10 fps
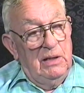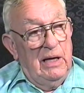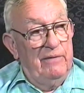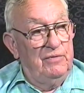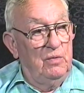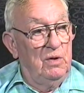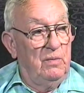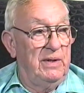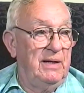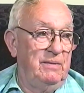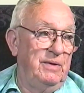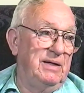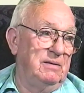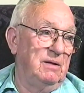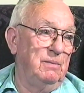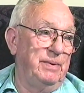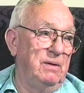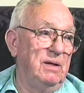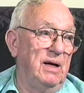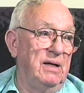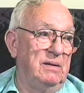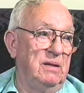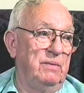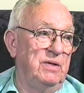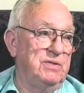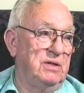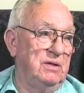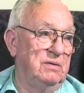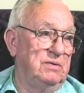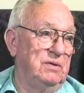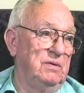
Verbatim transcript: after work, we had, we had a little beer garden that we used to go to,